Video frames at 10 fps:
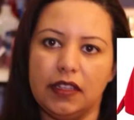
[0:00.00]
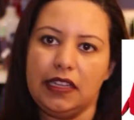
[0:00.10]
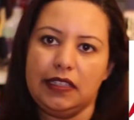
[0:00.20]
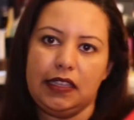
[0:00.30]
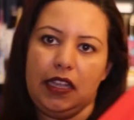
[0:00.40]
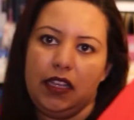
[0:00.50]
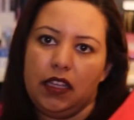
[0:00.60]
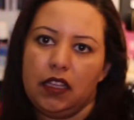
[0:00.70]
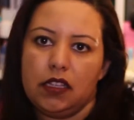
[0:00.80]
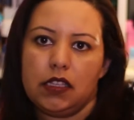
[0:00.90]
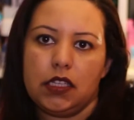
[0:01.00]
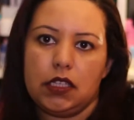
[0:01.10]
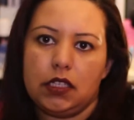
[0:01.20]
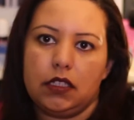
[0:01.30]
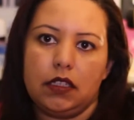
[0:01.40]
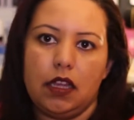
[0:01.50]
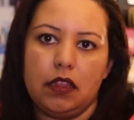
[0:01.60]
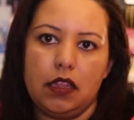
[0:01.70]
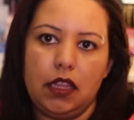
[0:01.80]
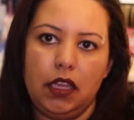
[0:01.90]
this is
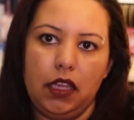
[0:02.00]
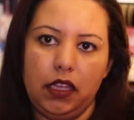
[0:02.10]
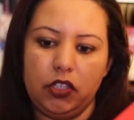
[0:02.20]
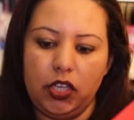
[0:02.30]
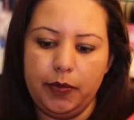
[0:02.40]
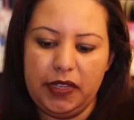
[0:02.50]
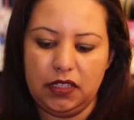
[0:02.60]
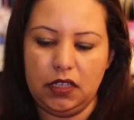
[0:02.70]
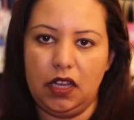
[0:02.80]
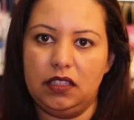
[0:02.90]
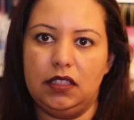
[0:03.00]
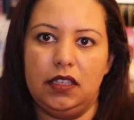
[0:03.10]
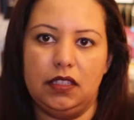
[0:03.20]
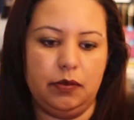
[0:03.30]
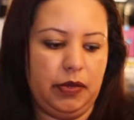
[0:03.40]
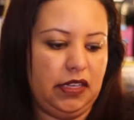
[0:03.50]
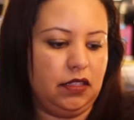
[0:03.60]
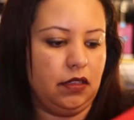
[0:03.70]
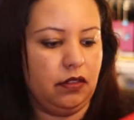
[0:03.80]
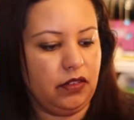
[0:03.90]
the cheapest nastiest
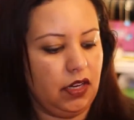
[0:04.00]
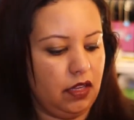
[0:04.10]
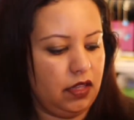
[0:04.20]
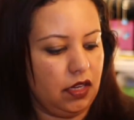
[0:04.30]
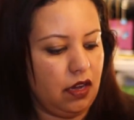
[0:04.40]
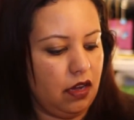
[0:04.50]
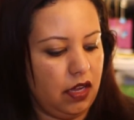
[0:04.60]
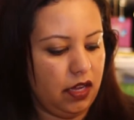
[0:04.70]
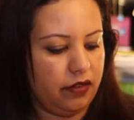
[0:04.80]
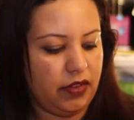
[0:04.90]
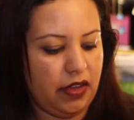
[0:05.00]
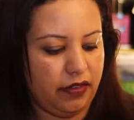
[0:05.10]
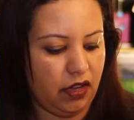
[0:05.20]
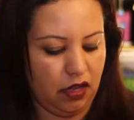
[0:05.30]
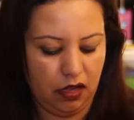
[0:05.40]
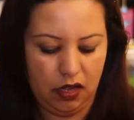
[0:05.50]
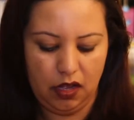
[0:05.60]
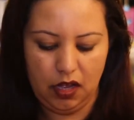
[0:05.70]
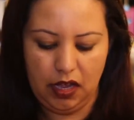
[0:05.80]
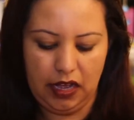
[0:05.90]
piece of clothing I have ever
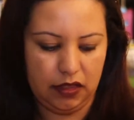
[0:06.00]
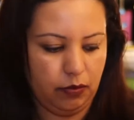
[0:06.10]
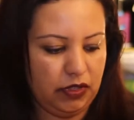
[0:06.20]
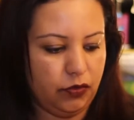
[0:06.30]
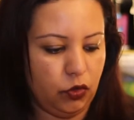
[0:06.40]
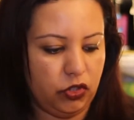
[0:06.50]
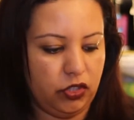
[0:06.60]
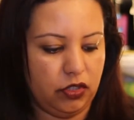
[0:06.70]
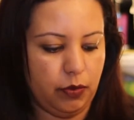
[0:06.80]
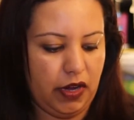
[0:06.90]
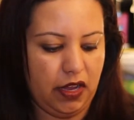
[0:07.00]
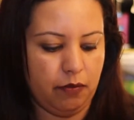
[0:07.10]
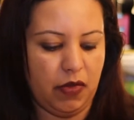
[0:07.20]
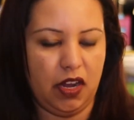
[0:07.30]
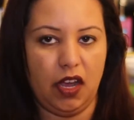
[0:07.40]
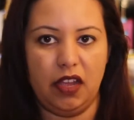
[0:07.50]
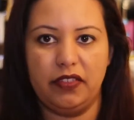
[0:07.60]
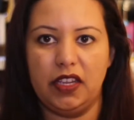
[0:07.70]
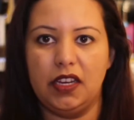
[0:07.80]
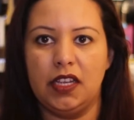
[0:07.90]
had the misfortune to buy in my life
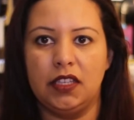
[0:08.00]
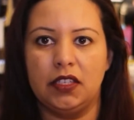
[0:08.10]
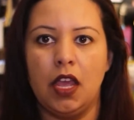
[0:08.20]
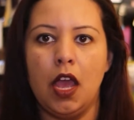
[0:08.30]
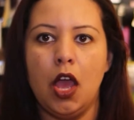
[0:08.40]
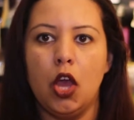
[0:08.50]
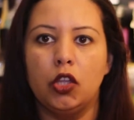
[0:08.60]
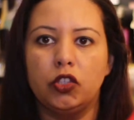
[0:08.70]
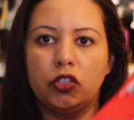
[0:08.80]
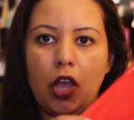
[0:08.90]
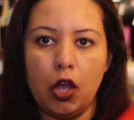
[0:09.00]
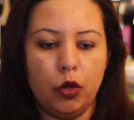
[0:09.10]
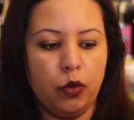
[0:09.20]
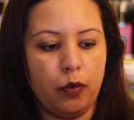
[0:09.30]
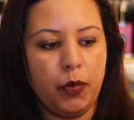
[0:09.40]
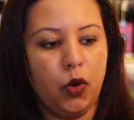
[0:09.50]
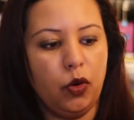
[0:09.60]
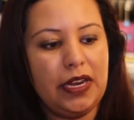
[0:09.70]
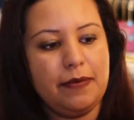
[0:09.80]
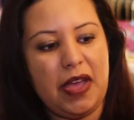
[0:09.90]
it is so
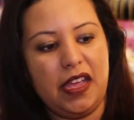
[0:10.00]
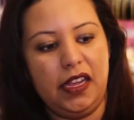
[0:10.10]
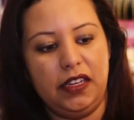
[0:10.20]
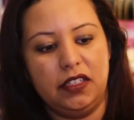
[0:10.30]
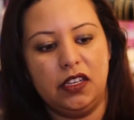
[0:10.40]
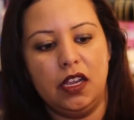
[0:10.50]
poorly made